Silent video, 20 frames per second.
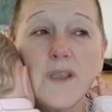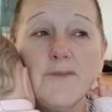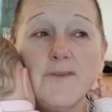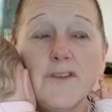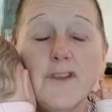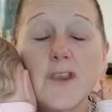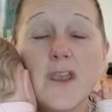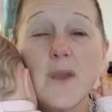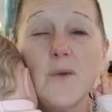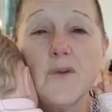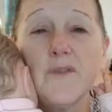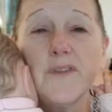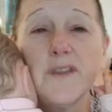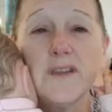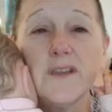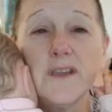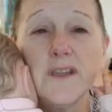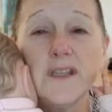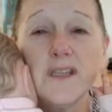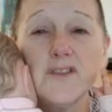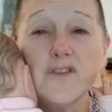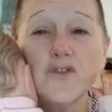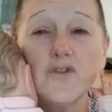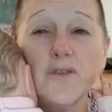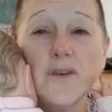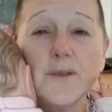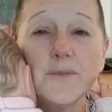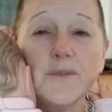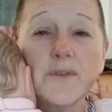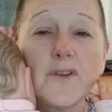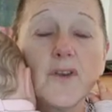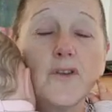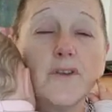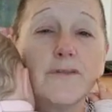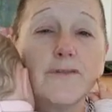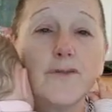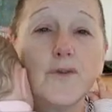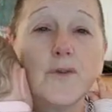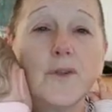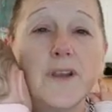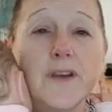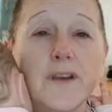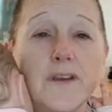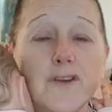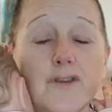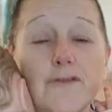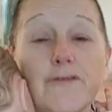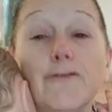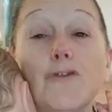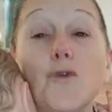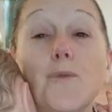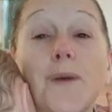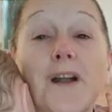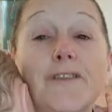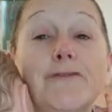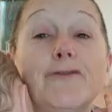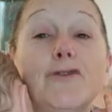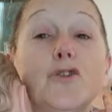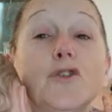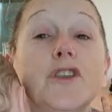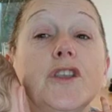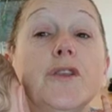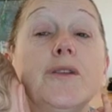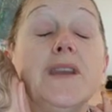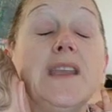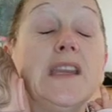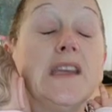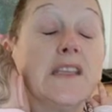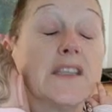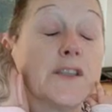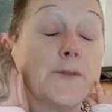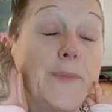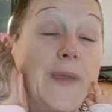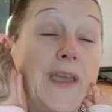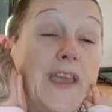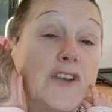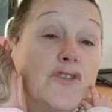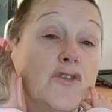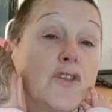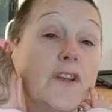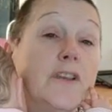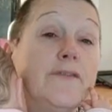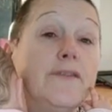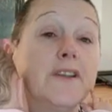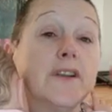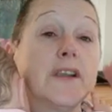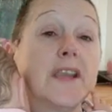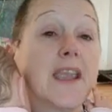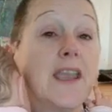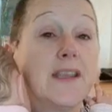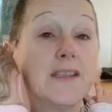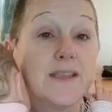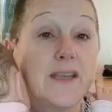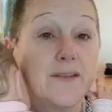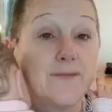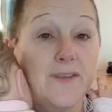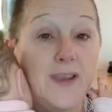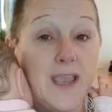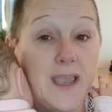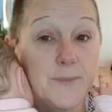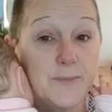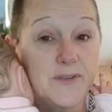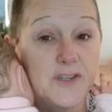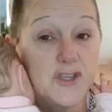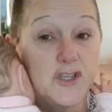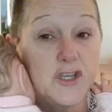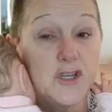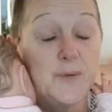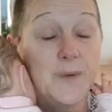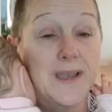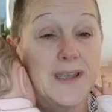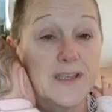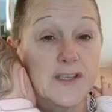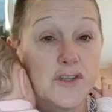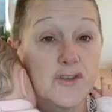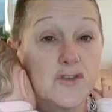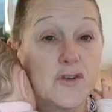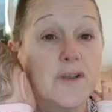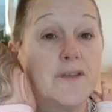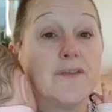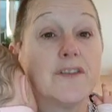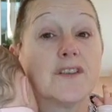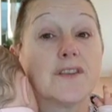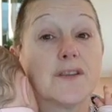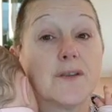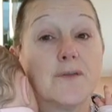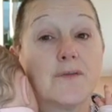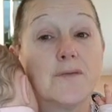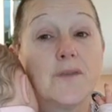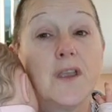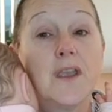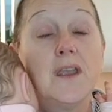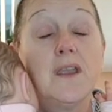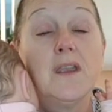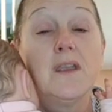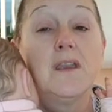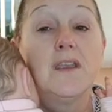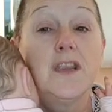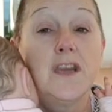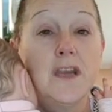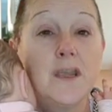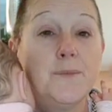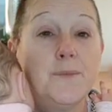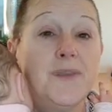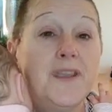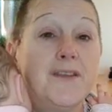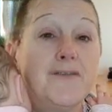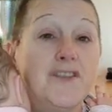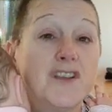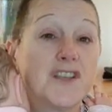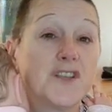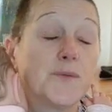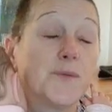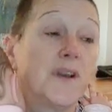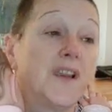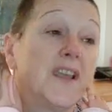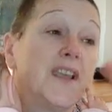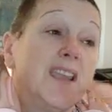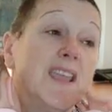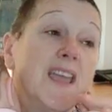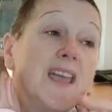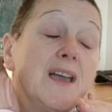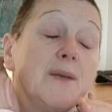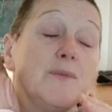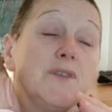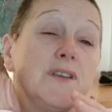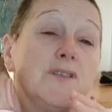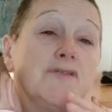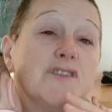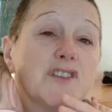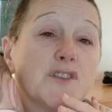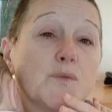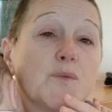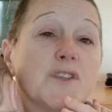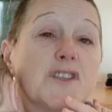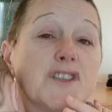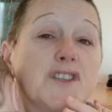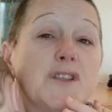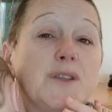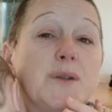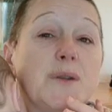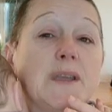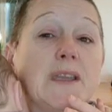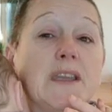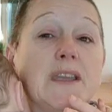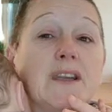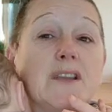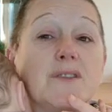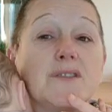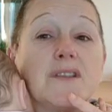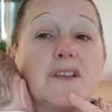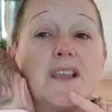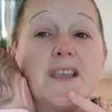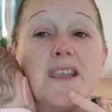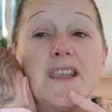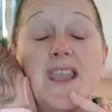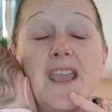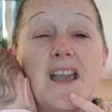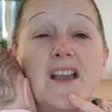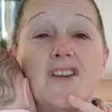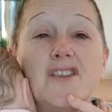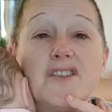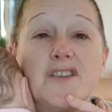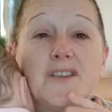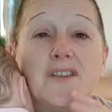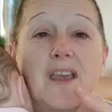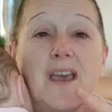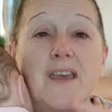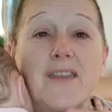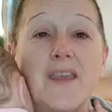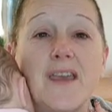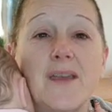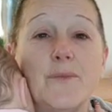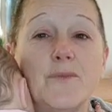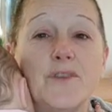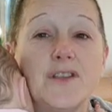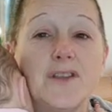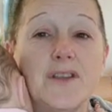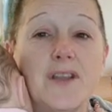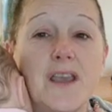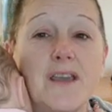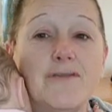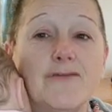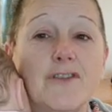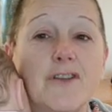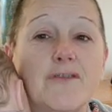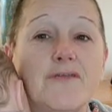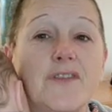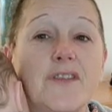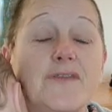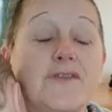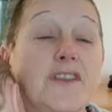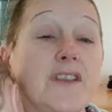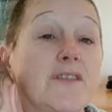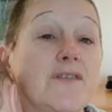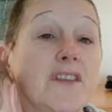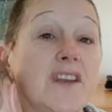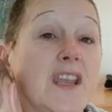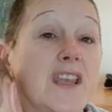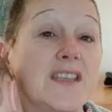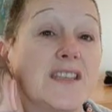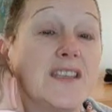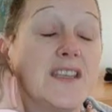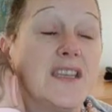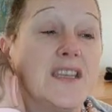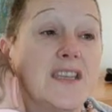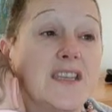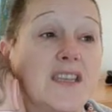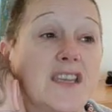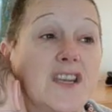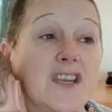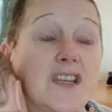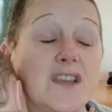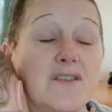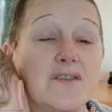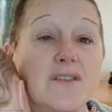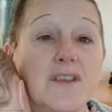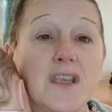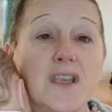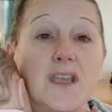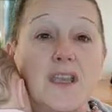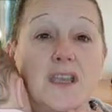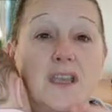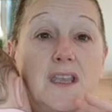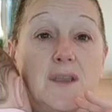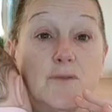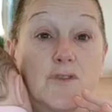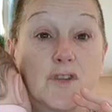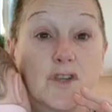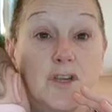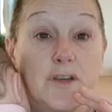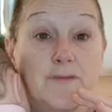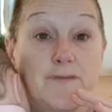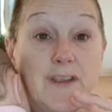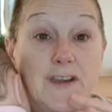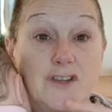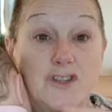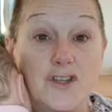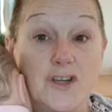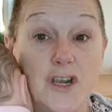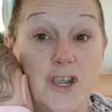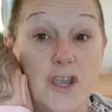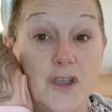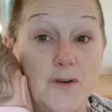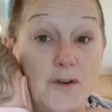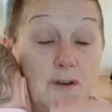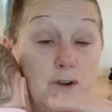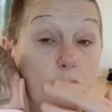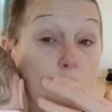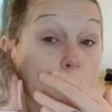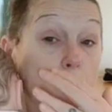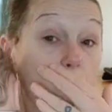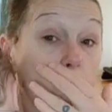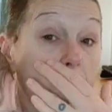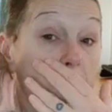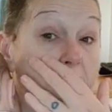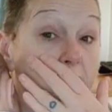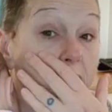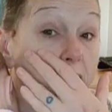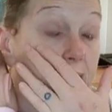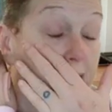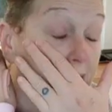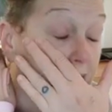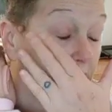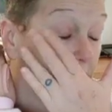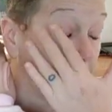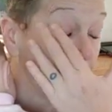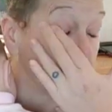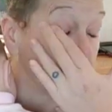if you go on these trips on a foot in your 4x4, you need a spare driver in case anything happens to you as the driver. So, you know, me and Russ were like, yeah, Russ wanted to do it. And I was like, yeah, I'll do that then. We'll do that for our 50th and that's it, you know. It was a good adventure to go to Norway